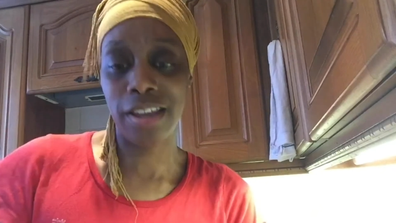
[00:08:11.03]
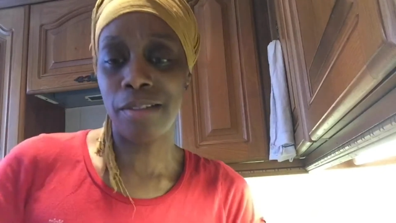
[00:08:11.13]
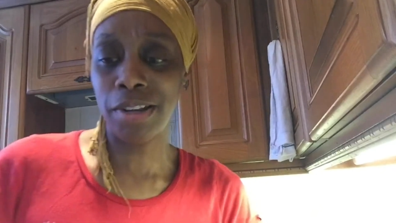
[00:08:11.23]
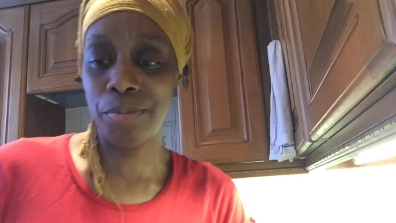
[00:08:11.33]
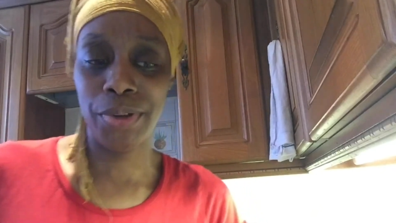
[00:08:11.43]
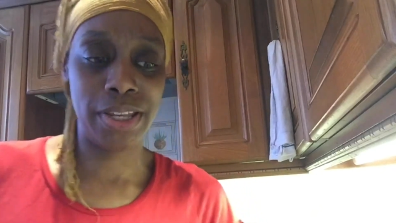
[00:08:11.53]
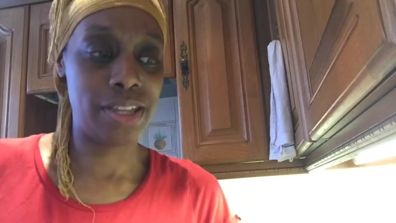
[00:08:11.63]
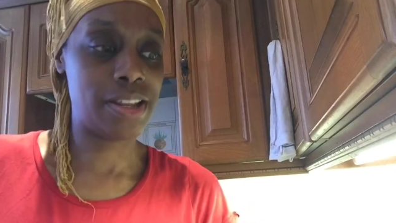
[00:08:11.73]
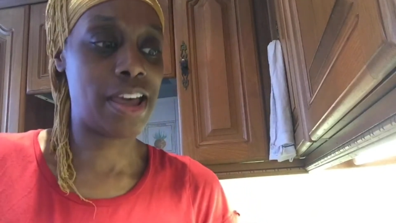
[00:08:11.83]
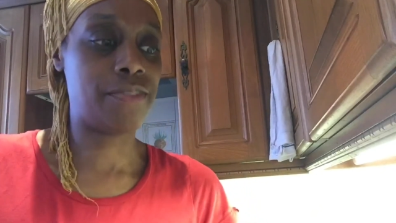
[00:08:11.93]
going to put it
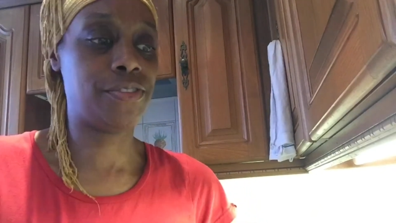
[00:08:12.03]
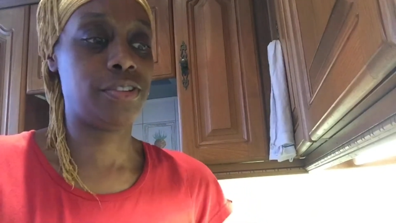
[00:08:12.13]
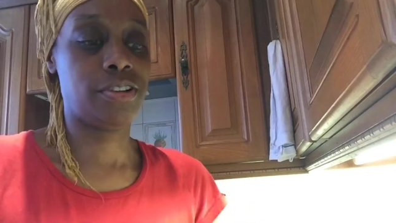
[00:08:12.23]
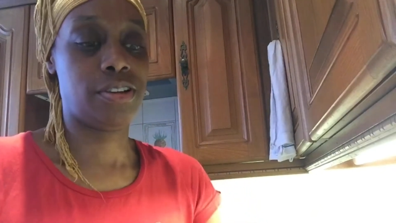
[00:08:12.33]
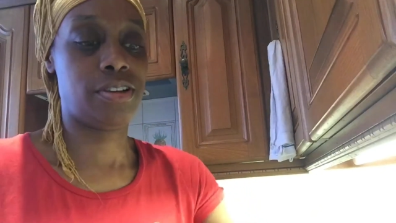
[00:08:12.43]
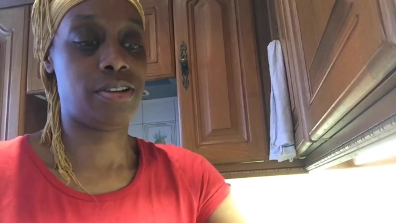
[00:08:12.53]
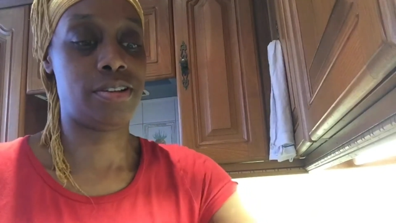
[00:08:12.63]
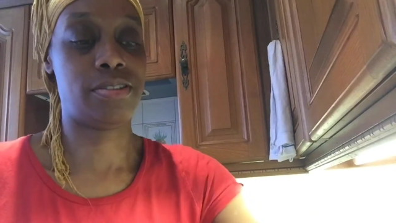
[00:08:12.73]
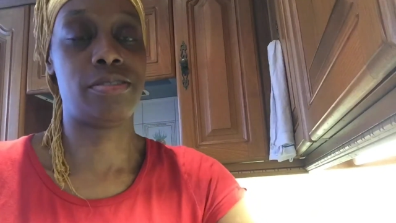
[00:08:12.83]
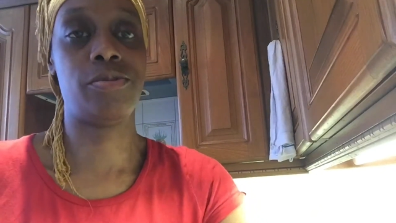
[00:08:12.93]
in after
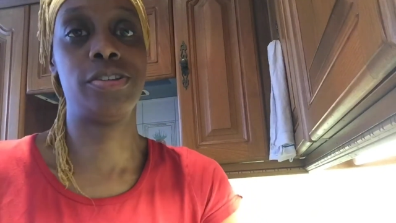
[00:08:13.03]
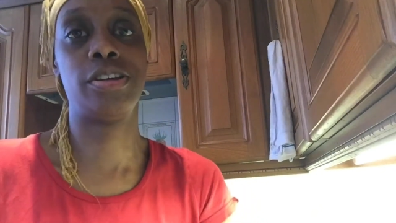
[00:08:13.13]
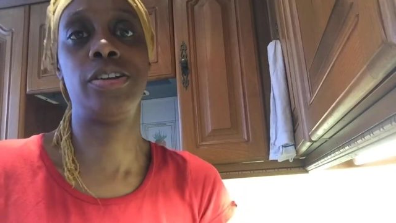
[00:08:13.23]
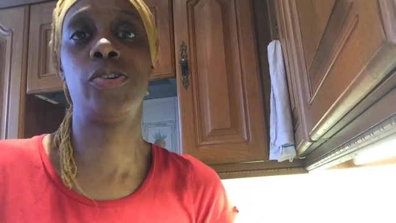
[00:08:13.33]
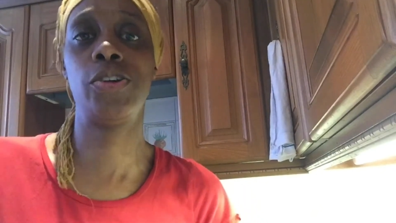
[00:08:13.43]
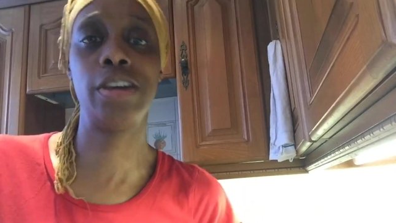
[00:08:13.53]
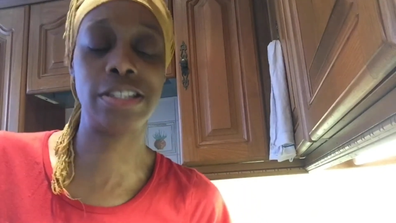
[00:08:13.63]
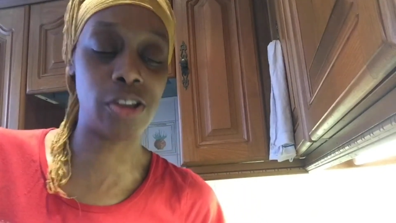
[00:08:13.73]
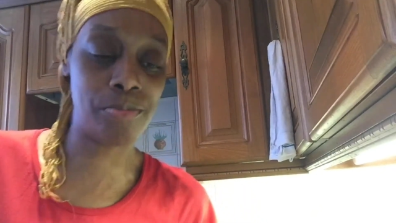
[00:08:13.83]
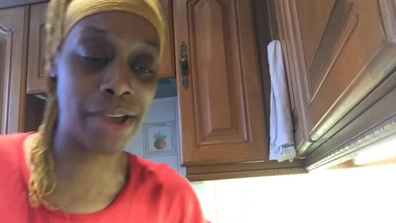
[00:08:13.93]
we're done, or
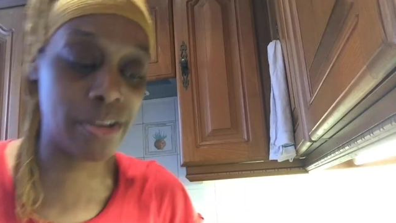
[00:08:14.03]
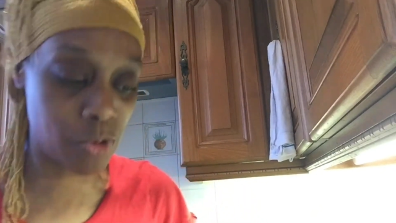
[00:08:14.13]
it's on my one